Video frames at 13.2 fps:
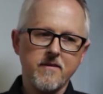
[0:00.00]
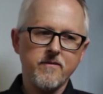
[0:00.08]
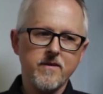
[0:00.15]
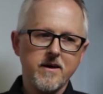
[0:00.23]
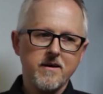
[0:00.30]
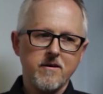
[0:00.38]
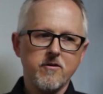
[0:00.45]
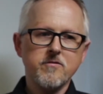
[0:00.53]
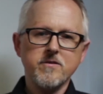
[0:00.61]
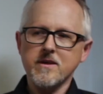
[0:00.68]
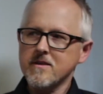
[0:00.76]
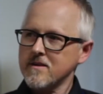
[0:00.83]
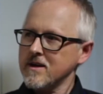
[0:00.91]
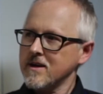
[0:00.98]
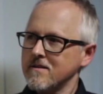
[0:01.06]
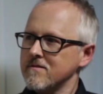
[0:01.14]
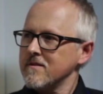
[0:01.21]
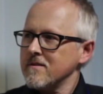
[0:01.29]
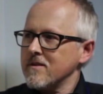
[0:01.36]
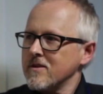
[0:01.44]
and
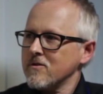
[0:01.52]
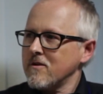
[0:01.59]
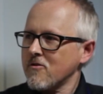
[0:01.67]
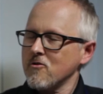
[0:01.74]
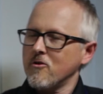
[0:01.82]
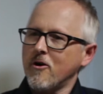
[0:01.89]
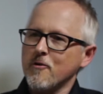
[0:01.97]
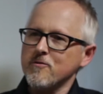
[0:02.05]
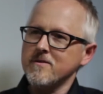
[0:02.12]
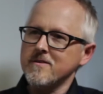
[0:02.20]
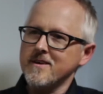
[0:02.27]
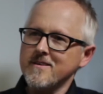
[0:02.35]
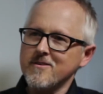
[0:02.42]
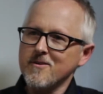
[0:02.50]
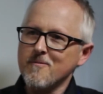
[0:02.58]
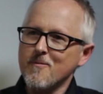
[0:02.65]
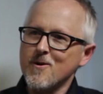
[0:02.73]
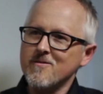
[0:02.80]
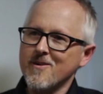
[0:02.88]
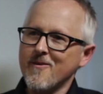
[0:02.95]
obviously as soon as I saw R2D2
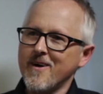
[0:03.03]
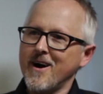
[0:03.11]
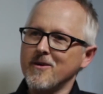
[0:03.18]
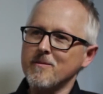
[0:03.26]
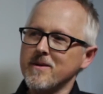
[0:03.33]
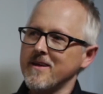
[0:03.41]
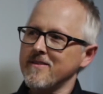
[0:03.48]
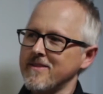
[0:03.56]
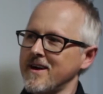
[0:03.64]
moving around, I'm like,